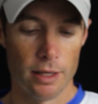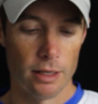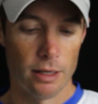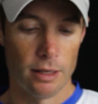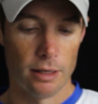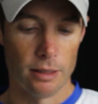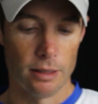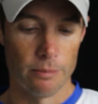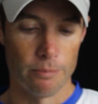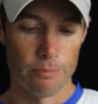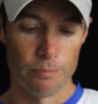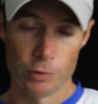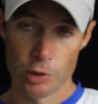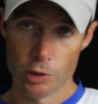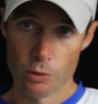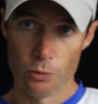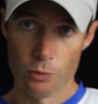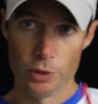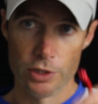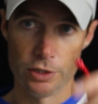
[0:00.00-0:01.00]
Um,
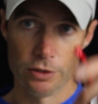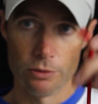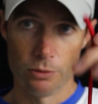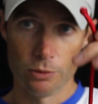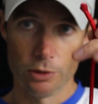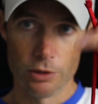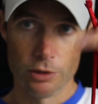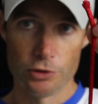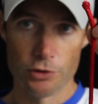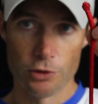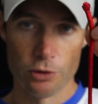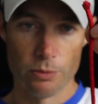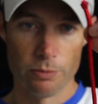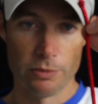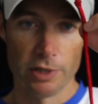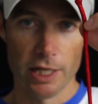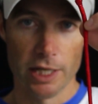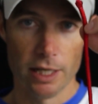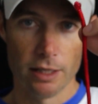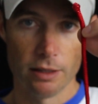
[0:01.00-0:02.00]
we, will
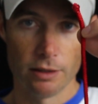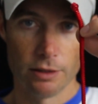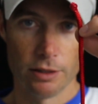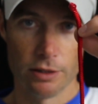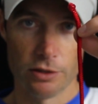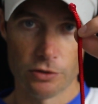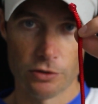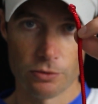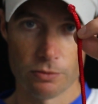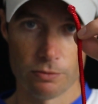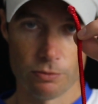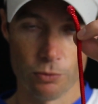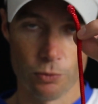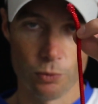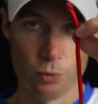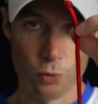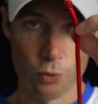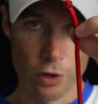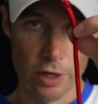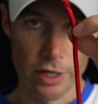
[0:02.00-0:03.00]
assume that this
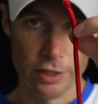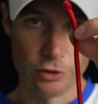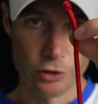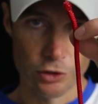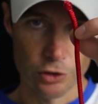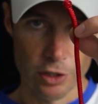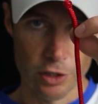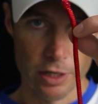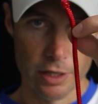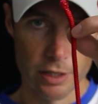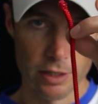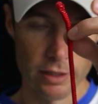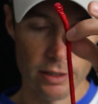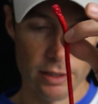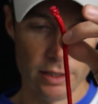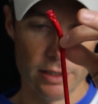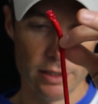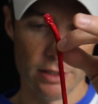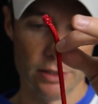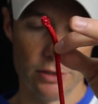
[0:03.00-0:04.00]
Red
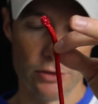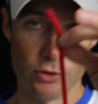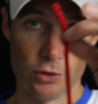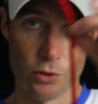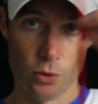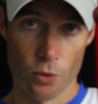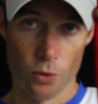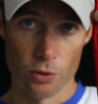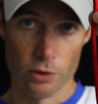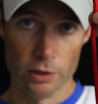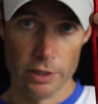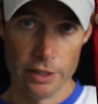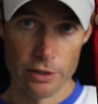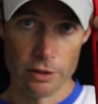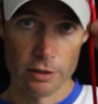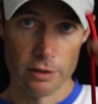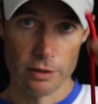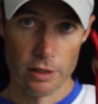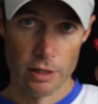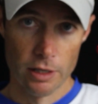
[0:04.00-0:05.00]
string is your
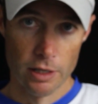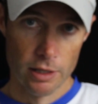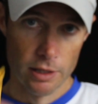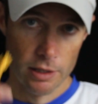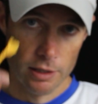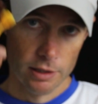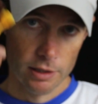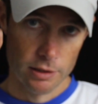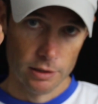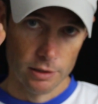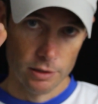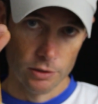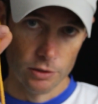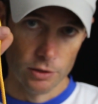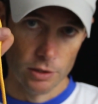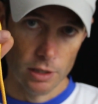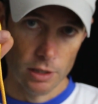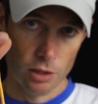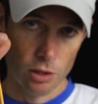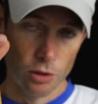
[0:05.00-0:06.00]
leader.
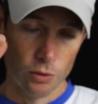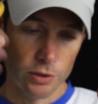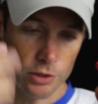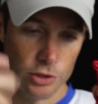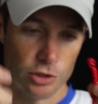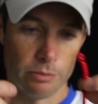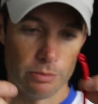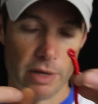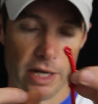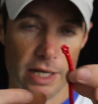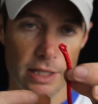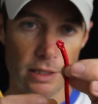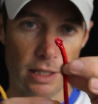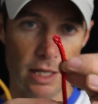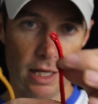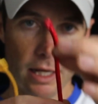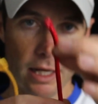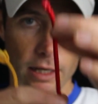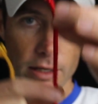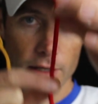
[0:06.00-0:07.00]
Yellow is your main
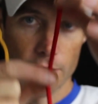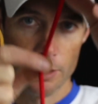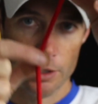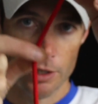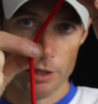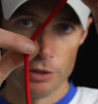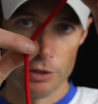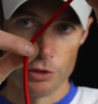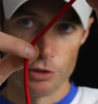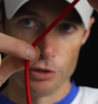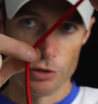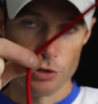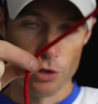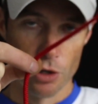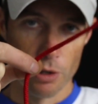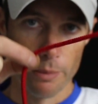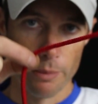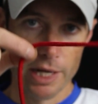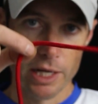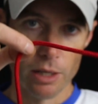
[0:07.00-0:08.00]
line. You're just
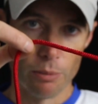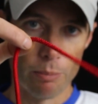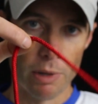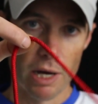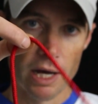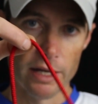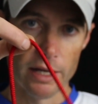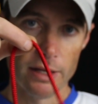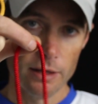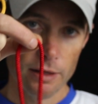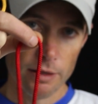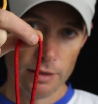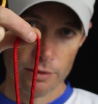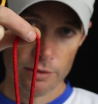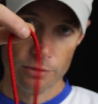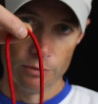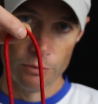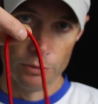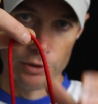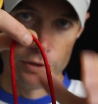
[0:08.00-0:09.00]
gonna make a bite
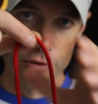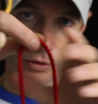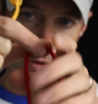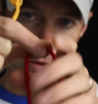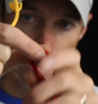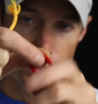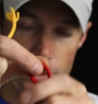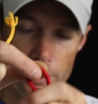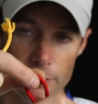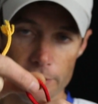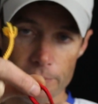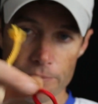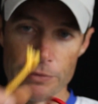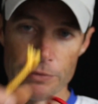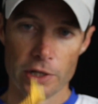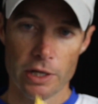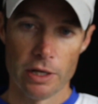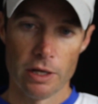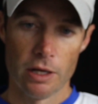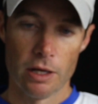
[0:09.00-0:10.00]
with your
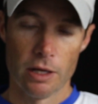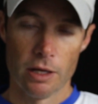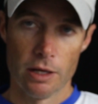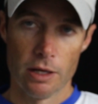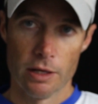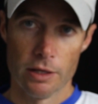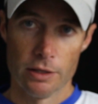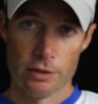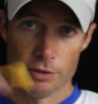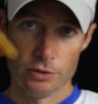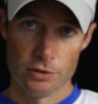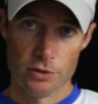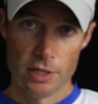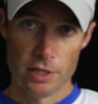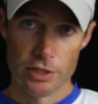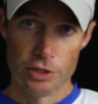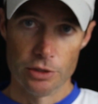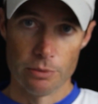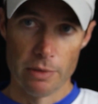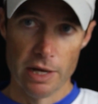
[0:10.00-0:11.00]
leader.
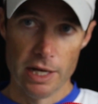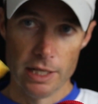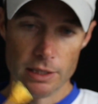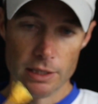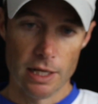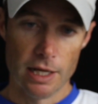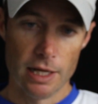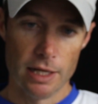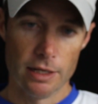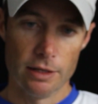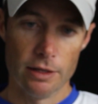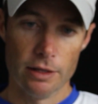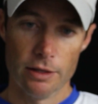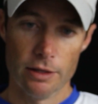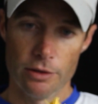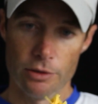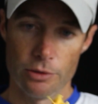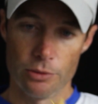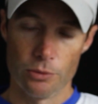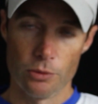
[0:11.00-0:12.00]
Take your main line,
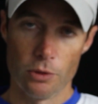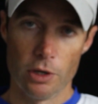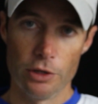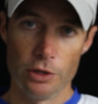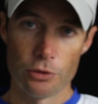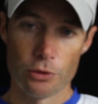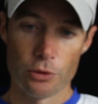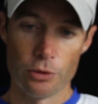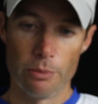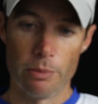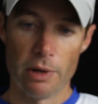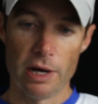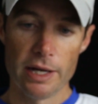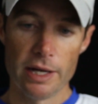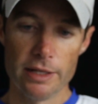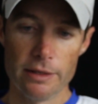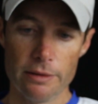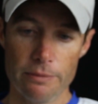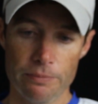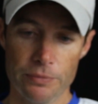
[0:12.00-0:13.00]
run it through the
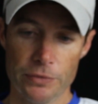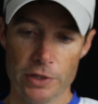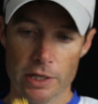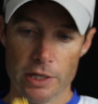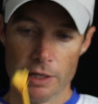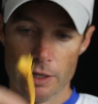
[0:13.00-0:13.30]
bite.